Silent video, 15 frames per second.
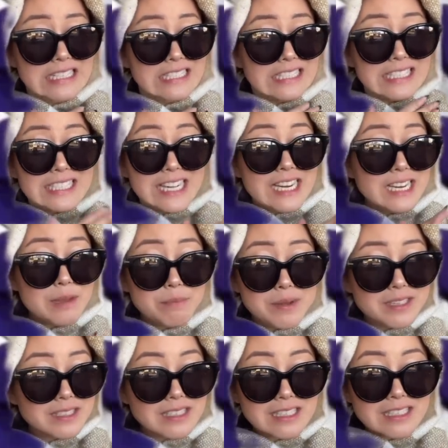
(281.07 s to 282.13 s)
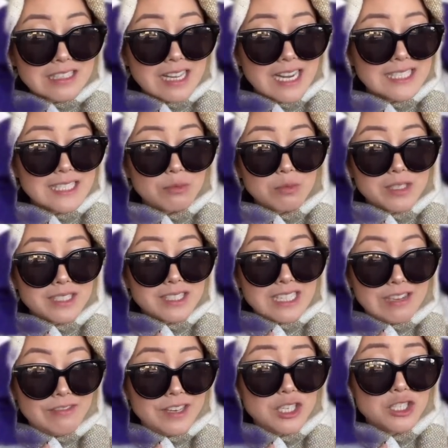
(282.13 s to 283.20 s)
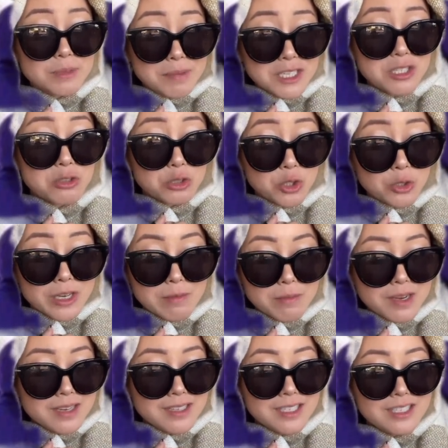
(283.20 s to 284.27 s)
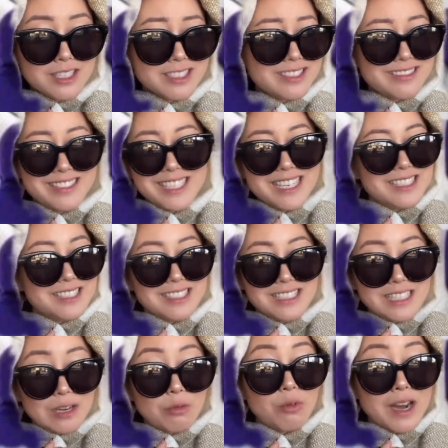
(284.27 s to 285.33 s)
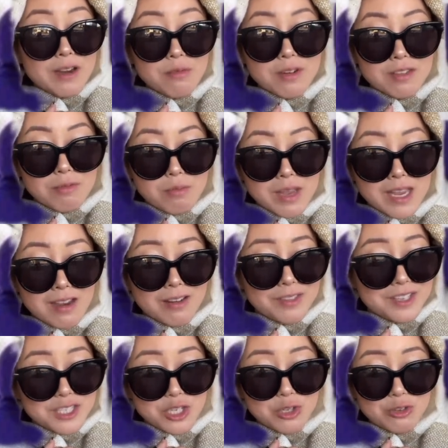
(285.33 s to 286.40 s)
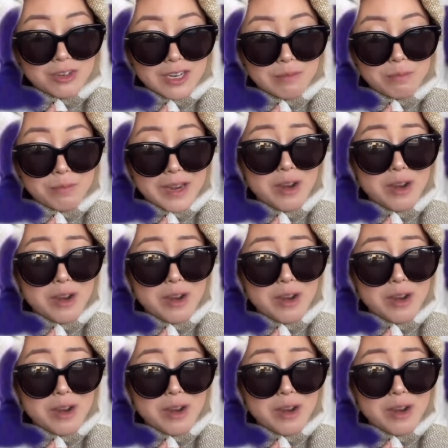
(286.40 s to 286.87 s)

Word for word: And sitting in business class and receiving special treatment just doesn't sit right with me on this trip.